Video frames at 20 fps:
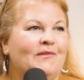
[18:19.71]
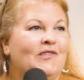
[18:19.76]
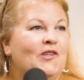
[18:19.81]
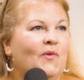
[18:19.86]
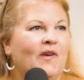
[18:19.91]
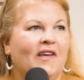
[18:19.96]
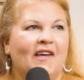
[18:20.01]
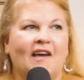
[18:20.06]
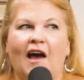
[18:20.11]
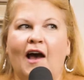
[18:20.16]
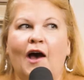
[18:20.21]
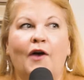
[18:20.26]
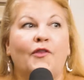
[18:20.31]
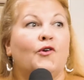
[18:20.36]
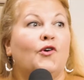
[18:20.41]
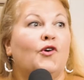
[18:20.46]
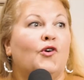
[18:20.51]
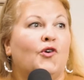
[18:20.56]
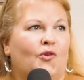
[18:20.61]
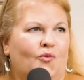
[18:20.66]
doing
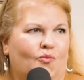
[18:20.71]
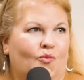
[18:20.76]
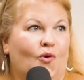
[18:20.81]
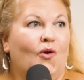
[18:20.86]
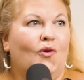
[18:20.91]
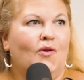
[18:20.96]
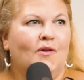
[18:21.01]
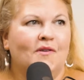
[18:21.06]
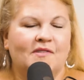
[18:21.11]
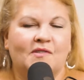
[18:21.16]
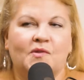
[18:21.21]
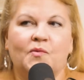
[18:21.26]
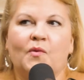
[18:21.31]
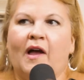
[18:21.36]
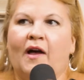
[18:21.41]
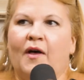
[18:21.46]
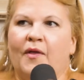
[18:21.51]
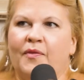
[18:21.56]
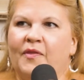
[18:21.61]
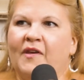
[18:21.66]
other roles
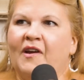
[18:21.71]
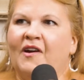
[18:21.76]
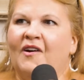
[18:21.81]
throughout